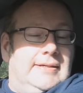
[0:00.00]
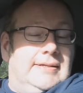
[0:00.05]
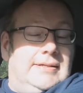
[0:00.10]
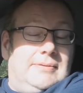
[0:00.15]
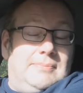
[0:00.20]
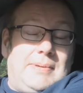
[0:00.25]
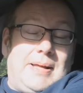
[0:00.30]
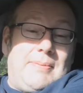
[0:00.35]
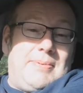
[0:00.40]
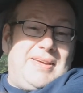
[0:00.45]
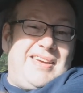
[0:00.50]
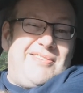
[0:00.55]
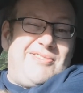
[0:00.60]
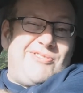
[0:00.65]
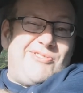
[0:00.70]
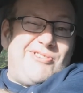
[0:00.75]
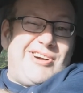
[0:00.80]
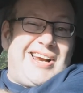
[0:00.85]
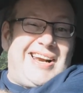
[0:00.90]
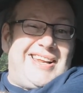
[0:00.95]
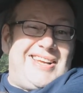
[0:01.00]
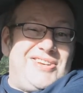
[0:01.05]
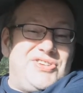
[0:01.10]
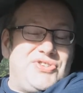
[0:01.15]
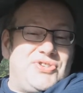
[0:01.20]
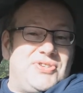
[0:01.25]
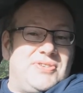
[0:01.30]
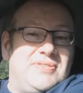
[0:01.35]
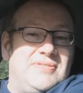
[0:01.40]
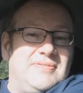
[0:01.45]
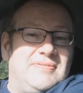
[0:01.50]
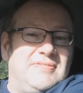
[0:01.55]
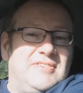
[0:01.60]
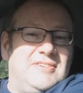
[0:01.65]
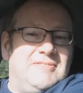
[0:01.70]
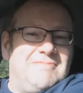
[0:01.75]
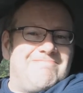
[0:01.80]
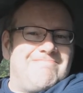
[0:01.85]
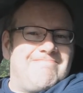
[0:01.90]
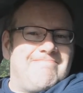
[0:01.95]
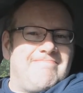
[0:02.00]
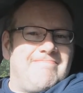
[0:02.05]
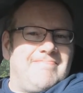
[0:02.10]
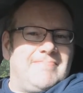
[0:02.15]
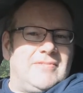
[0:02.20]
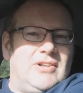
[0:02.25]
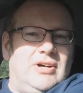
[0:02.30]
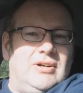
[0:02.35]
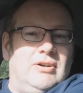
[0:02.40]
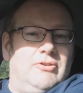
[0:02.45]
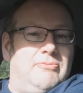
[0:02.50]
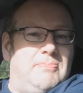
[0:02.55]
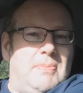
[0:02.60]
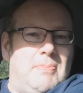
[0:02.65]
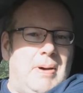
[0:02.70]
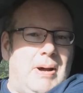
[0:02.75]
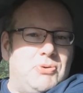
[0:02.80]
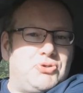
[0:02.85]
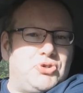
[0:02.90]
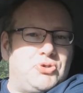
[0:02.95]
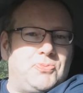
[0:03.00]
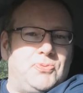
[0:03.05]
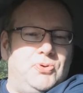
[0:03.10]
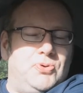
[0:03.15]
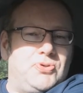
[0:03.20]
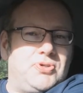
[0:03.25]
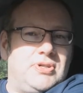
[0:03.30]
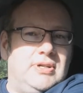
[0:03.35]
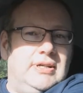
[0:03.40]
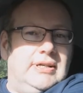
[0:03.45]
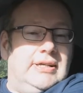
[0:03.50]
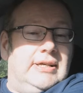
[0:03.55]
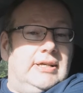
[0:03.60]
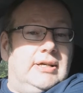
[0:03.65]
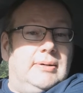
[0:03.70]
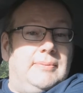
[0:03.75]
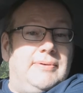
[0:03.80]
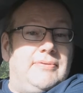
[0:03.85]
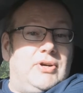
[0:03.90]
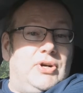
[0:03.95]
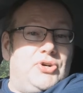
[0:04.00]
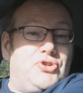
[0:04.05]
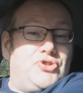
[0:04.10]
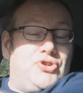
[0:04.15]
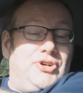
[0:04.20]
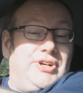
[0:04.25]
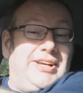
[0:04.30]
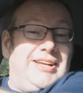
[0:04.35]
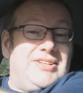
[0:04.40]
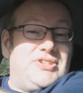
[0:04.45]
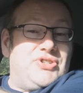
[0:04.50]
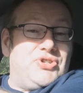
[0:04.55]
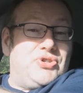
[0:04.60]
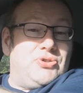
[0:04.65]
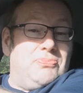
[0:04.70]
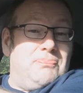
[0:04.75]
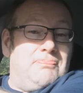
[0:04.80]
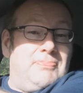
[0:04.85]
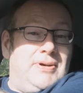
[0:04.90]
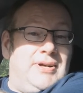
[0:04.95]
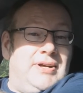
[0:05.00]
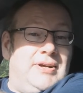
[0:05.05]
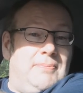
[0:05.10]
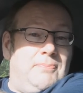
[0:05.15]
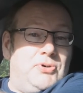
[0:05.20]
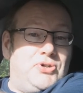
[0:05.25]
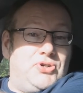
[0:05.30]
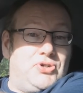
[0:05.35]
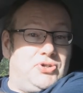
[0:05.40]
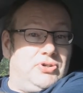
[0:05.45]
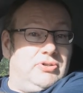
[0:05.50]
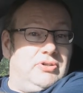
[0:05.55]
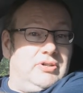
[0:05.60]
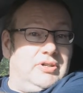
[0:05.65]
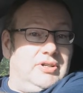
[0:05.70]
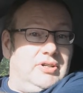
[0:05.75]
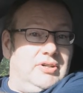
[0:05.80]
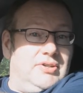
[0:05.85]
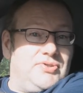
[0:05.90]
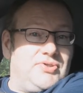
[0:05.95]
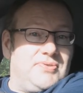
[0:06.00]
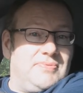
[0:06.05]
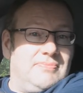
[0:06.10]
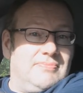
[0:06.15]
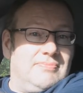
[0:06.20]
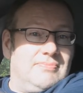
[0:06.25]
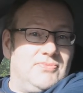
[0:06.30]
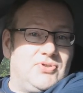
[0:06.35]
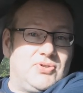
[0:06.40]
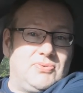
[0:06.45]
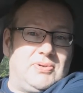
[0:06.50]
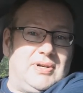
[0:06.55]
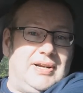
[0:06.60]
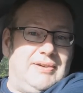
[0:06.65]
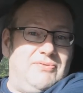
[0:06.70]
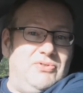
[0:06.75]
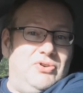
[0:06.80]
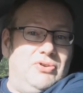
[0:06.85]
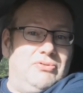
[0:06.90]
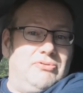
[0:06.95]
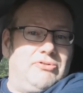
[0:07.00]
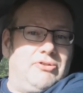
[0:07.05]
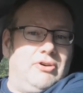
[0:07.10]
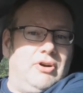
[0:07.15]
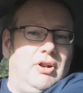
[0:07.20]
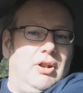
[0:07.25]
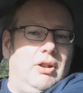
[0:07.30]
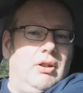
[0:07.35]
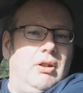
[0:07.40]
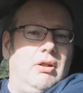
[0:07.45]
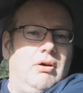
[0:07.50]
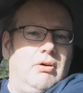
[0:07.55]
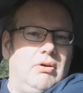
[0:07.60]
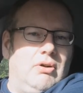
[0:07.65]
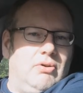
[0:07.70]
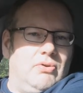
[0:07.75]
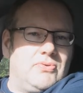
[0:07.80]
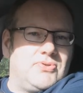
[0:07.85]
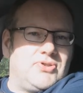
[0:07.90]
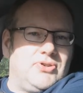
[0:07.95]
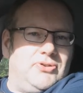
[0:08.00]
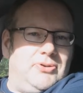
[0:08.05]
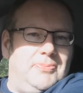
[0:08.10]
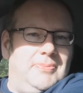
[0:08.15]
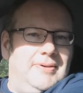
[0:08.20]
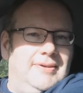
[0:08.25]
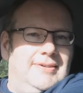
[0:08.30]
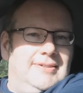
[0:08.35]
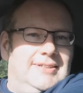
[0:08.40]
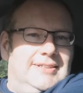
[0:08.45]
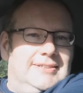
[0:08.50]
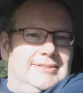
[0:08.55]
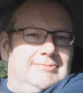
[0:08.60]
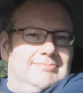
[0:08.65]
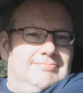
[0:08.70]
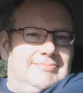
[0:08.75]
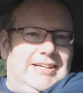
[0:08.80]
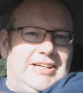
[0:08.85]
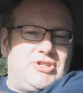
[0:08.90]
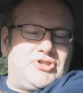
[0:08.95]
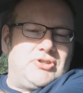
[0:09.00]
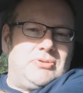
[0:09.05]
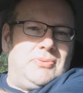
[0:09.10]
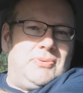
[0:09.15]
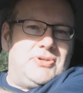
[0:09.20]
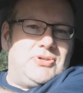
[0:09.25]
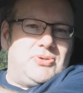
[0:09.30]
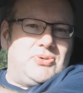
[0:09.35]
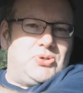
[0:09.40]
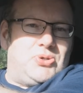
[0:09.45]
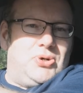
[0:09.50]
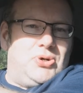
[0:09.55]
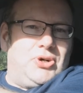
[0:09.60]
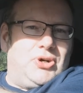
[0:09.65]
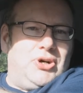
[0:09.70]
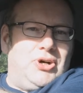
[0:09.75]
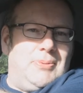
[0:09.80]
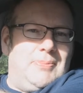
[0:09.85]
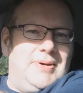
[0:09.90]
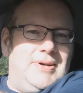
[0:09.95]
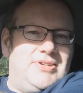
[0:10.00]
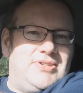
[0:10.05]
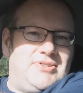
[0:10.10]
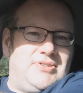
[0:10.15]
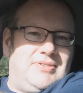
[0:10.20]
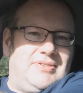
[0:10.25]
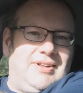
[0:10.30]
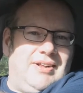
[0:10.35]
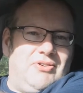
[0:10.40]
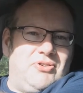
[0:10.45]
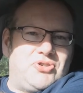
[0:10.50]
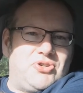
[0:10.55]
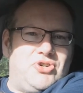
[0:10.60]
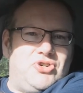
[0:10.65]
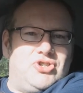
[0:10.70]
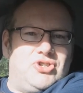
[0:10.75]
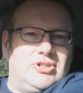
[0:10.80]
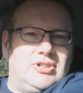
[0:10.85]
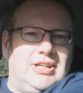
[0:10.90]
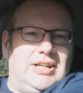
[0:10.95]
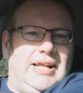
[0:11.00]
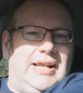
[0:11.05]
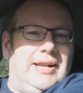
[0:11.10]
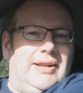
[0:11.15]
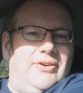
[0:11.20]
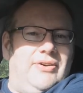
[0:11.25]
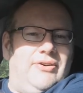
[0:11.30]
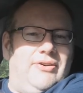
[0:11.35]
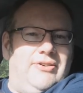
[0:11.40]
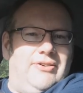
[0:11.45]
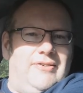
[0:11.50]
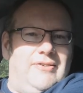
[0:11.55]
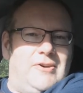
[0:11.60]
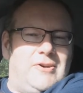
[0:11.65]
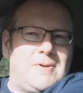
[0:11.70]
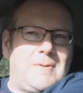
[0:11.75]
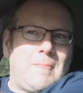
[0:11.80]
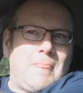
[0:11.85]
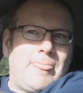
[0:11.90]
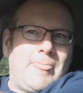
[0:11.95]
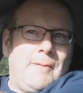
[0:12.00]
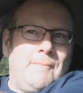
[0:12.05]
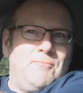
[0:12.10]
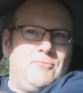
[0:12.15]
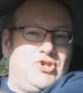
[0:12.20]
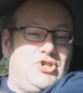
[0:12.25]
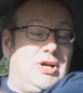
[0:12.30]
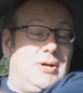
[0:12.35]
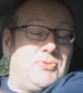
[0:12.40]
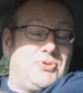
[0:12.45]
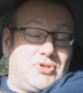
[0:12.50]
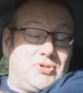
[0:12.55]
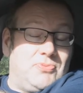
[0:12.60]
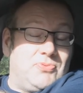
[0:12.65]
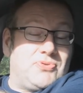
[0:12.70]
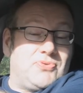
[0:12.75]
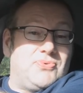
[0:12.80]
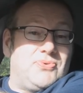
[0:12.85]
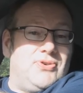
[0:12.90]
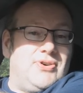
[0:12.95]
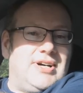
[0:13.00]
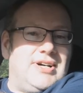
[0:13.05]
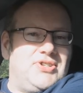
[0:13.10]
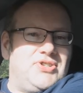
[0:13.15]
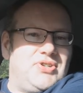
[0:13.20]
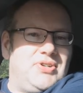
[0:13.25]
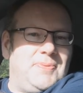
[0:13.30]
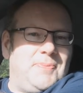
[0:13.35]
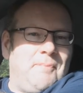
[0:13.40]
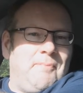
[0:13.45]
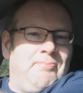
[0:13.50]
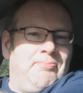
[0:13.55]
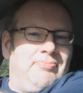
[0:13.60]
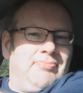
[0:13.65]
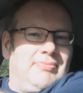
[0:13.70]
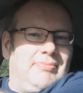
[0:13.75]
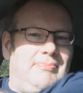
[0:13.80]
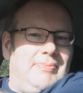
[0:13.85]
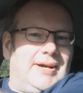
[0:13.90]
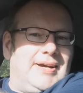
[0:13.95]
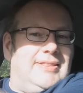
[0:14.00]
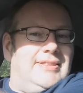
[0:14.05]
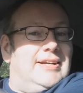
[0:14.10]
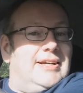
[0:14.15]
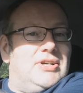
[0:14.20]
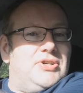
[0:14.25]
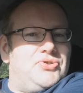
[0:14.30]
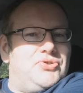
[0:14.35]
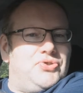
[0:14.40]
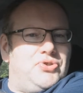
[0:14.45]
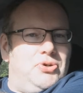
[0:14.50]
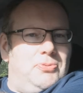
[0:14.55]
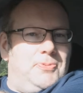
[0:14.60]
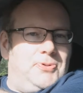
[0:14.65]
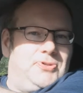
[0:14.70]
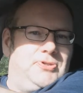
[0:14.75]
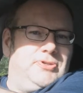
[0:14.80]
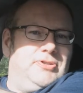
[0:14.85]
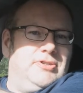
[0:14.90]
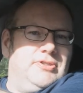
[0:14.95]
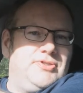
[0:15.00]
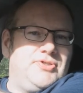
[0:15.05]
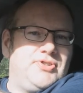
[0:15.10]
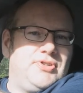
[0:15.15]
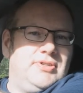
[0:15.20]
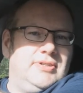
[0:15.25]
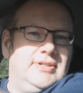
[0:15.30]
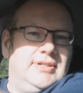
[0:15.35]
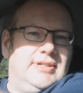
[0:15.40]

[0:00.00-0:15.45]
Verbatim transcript: maybe even rallies. I love motorsports. I'm even going to try and get some British touring cars, something I haven't done for a long, long time. Last time I went to a touring car meeting, the likes of John Cleland and James Sansom were racing, back in the days of Super Tourers.